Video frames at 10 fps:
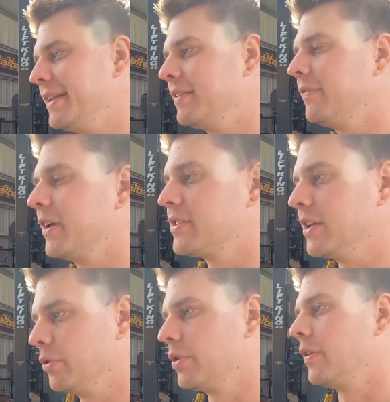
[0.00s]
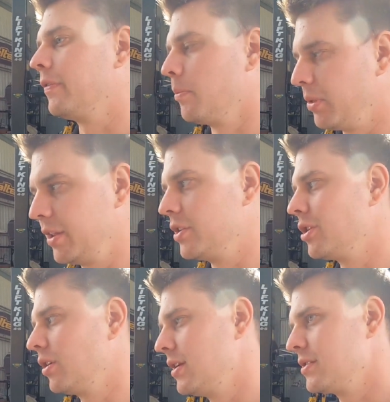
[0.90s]
need to fix in order to complete the
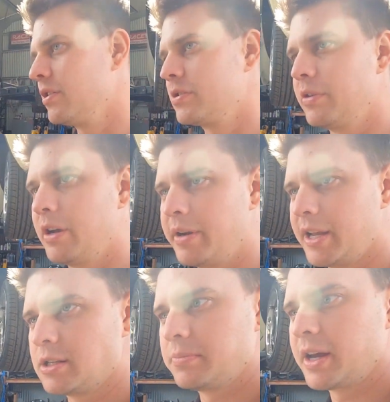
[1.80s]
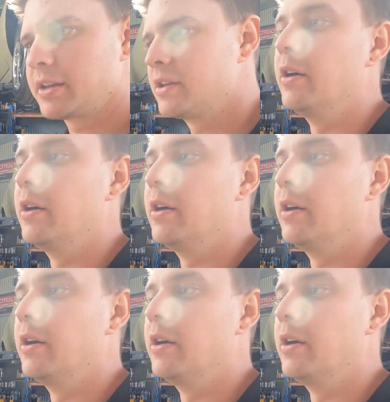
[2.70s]
tune, he's gonna sort out when he gets it back.